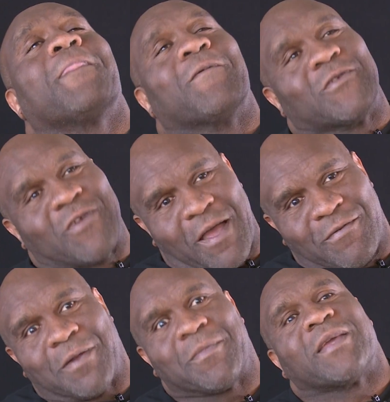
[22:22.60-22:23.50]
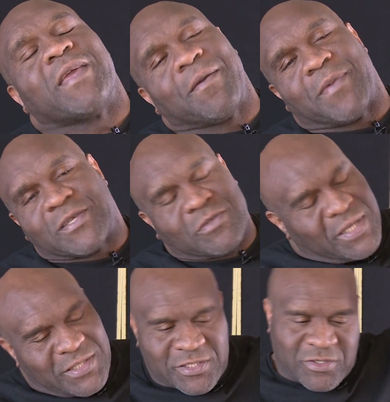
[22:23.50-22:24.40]
and we're driving, I'm like, yeah, man, so
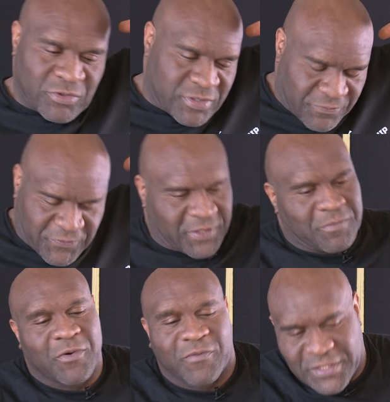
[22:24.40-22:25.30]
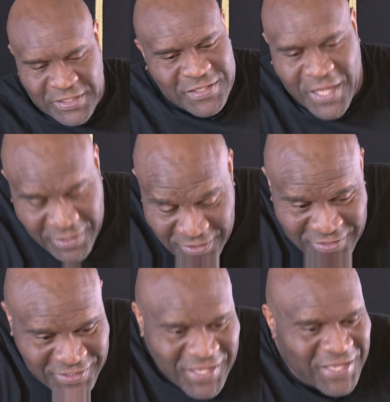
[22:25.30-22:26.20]
let's just go to the freaking movies. He's like,
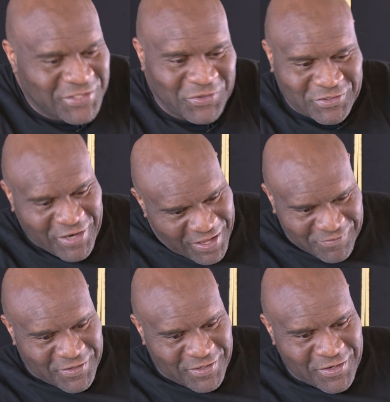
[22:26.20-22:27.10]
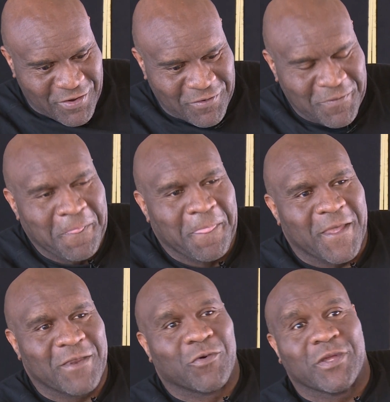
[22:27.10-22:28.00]
so we're driving, you know,
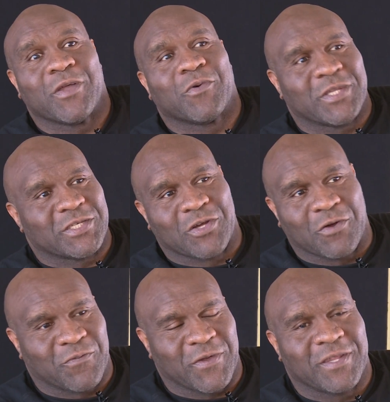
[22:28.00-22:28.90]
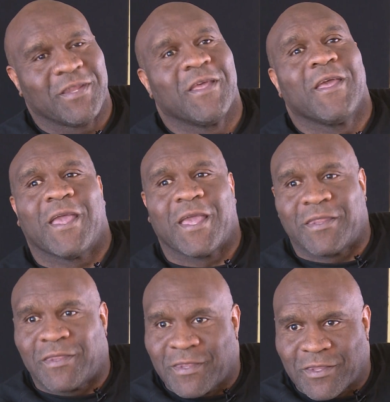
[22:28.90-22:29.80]
and we're in there with his girlfriend,
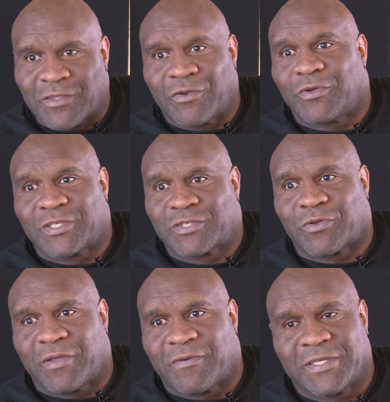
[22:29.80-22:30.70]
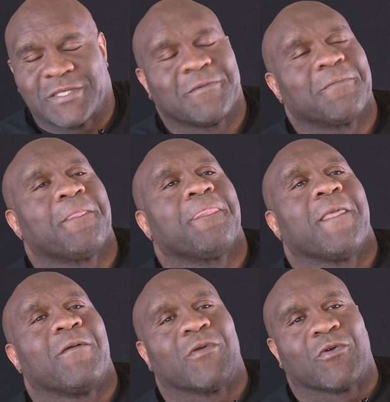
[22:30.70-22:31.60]
and, you know, it's three of us.
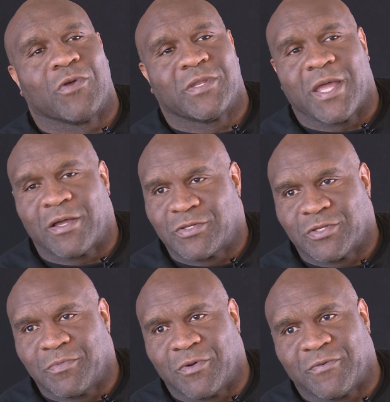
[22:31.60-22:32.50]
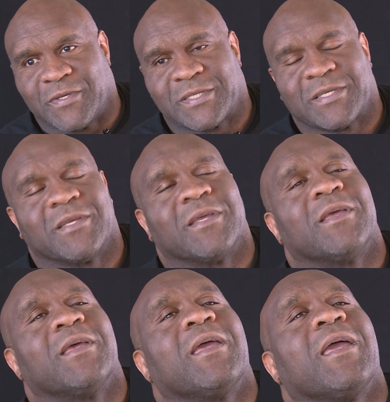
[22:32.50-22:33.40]
We're going down to the movies,
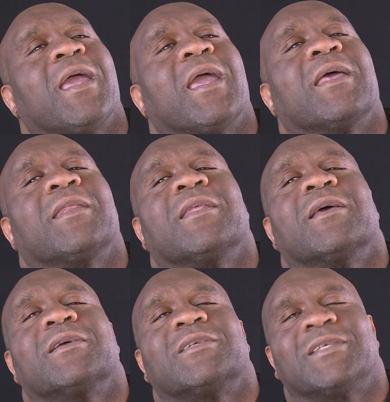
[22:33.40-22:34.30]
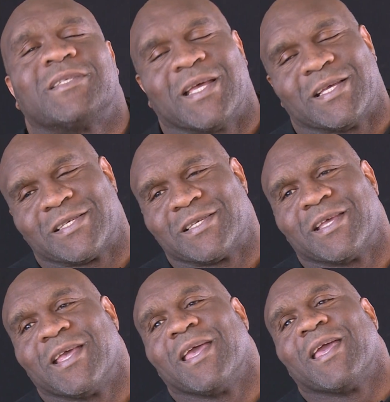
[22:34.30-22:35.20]
and she says,
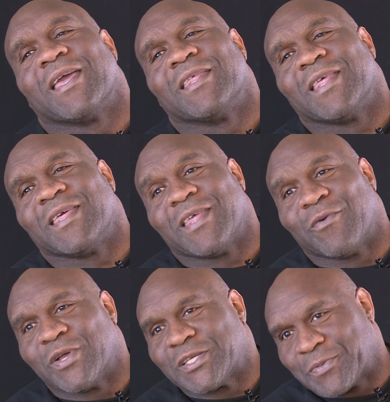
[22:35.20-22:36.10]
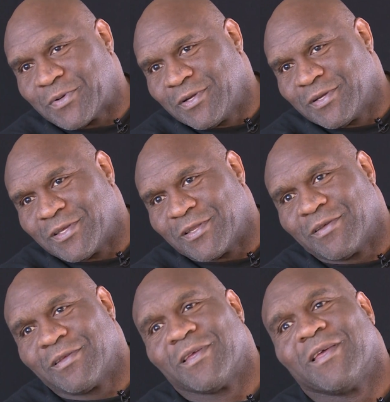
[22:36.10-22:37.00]
and they whisper, you know,